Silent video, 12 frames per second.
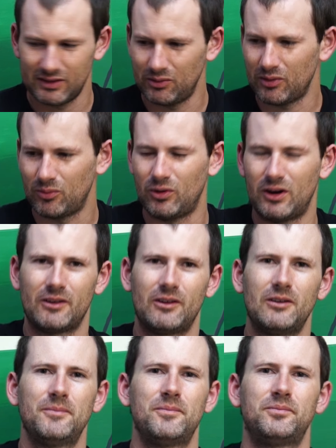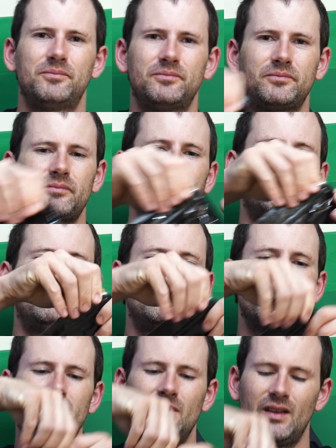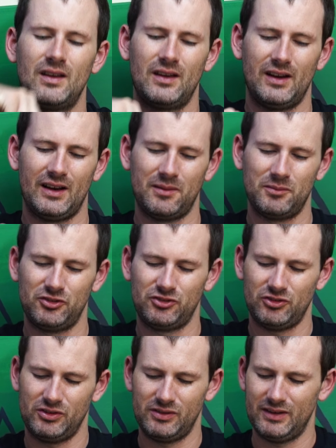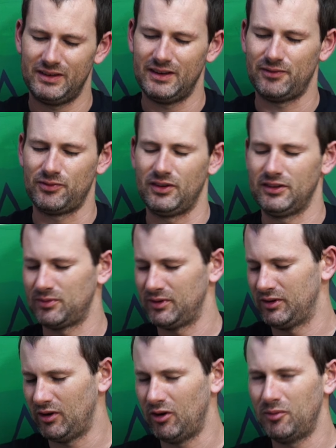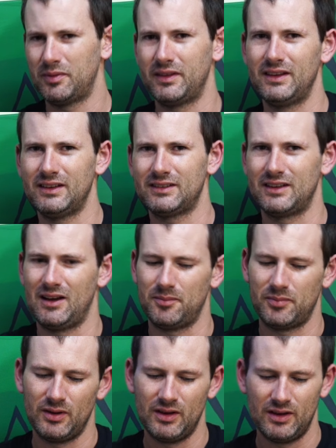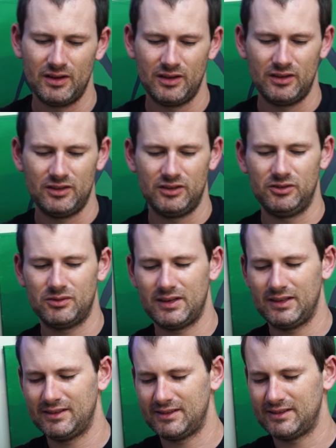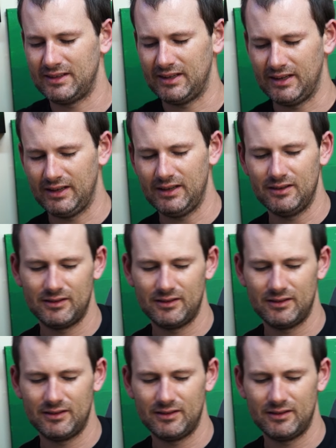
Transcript: it with water, and I'm going to show you the difference. When you open this up, you can see,